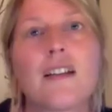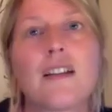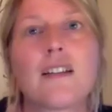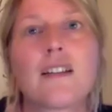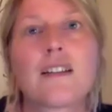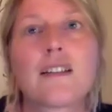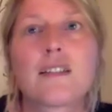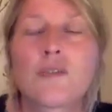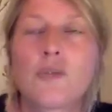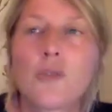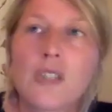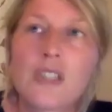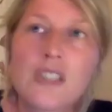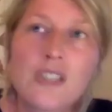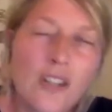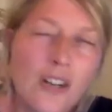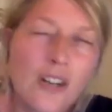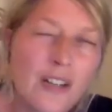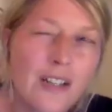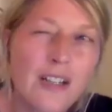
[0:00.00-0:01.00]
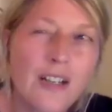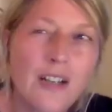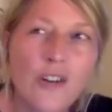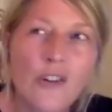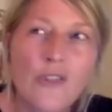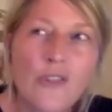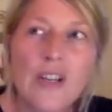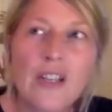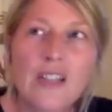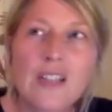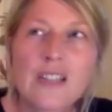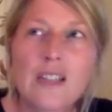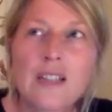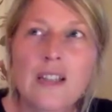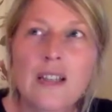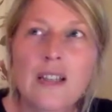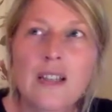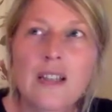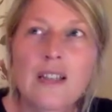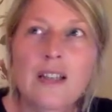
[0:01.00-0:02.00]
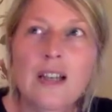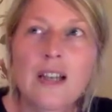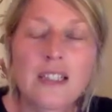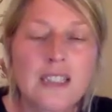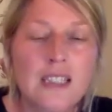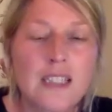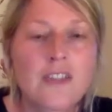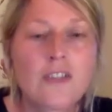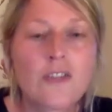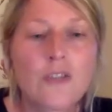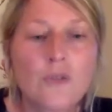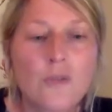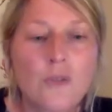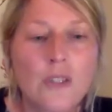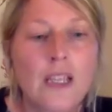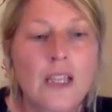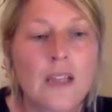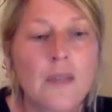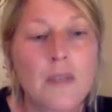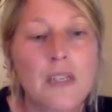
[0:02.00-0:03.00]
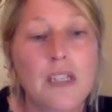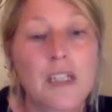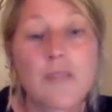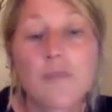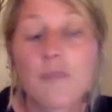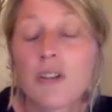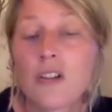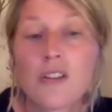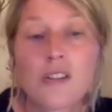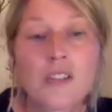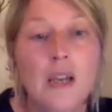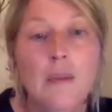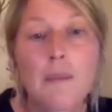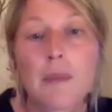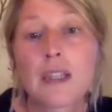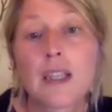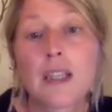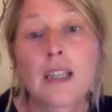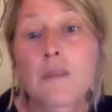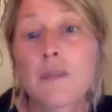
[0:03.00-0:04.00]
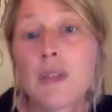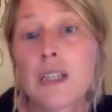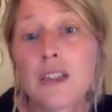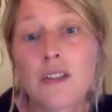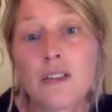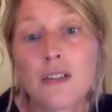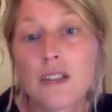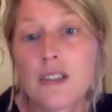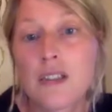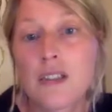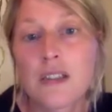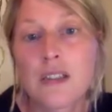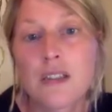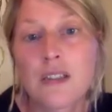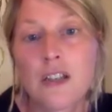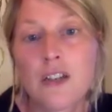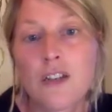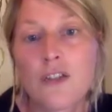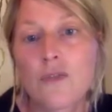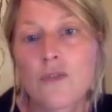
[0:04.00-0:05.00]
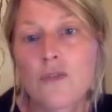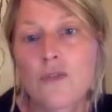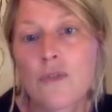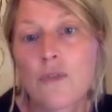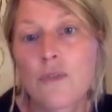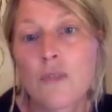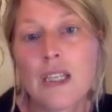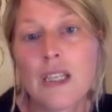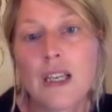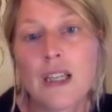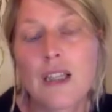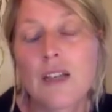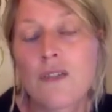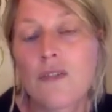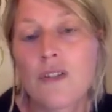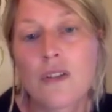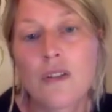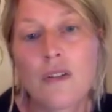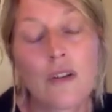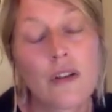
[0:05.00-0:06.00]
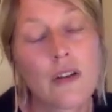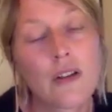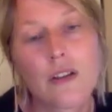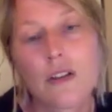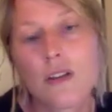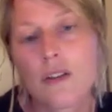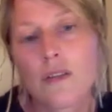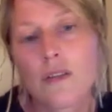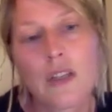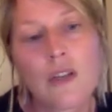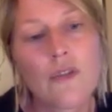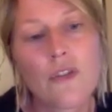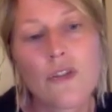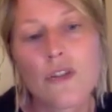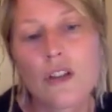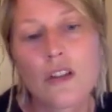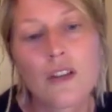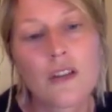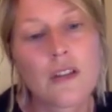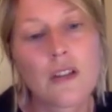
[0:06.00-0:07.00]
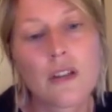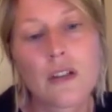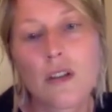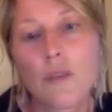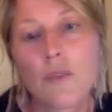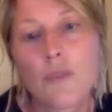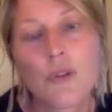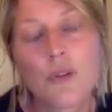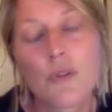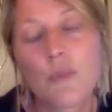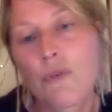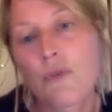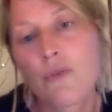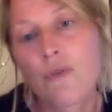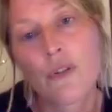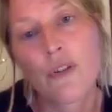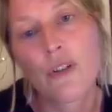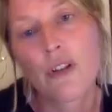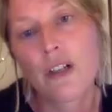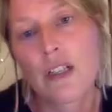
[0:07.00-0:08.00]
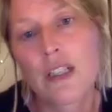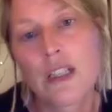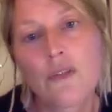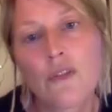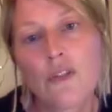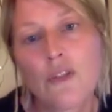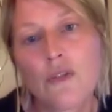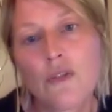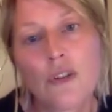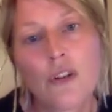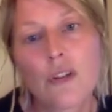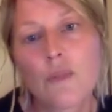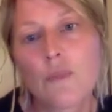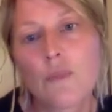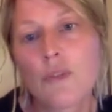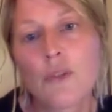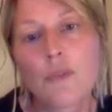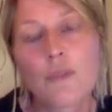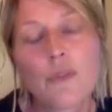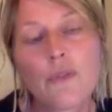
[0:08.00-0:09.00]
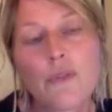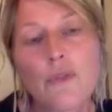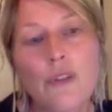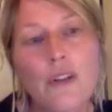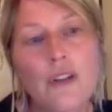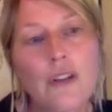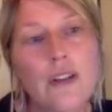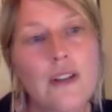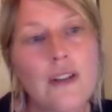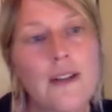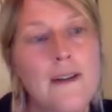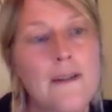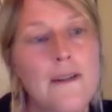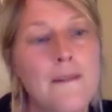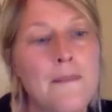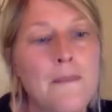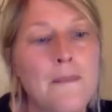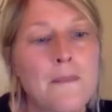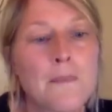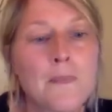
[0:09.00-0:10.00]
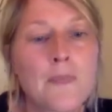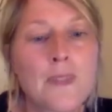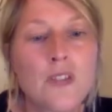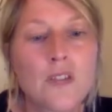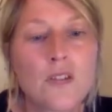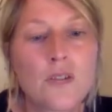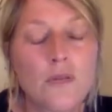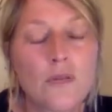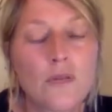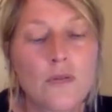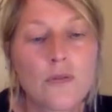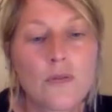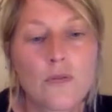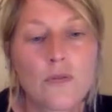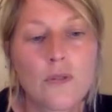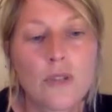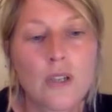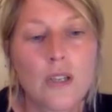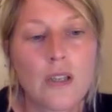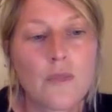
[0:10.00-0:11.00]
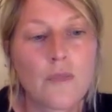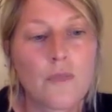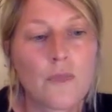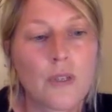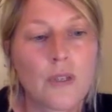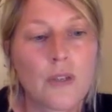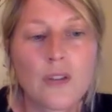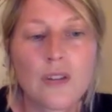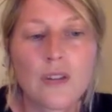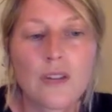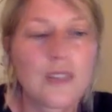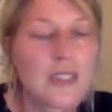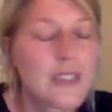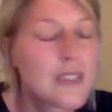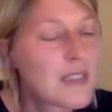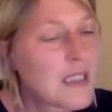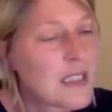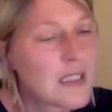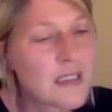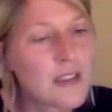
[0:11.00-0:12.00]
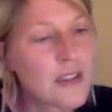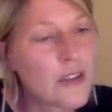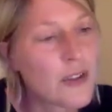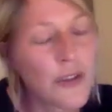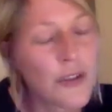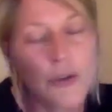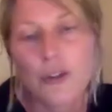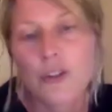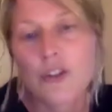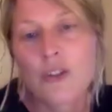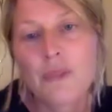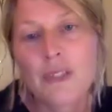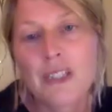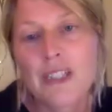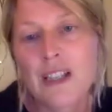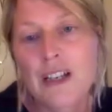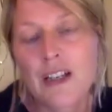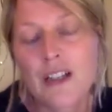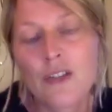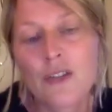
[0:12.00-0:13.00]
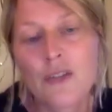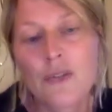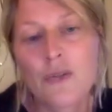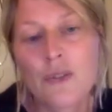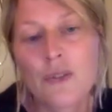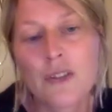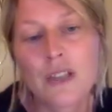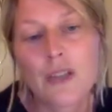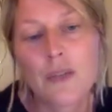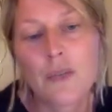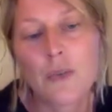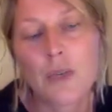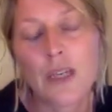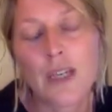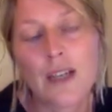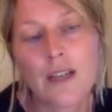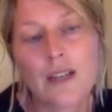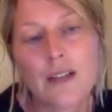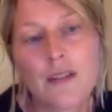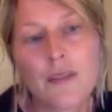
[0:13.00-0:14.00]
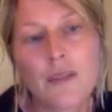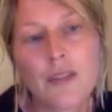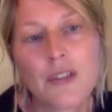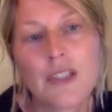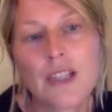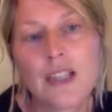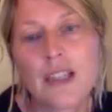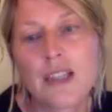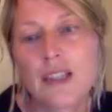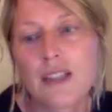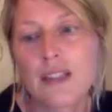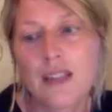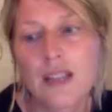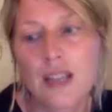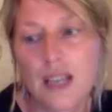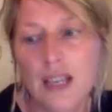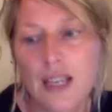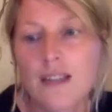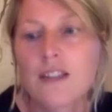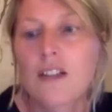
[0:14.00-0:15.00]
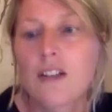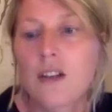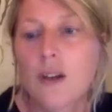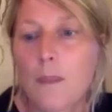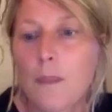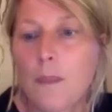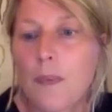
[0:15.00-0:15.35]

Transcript: so it started off as an idea to do an animation because I'm an animator. It's natural for me. I never done a book before, never drawn a book before. So it didn't occur to me that I could do it that way. But then I ended up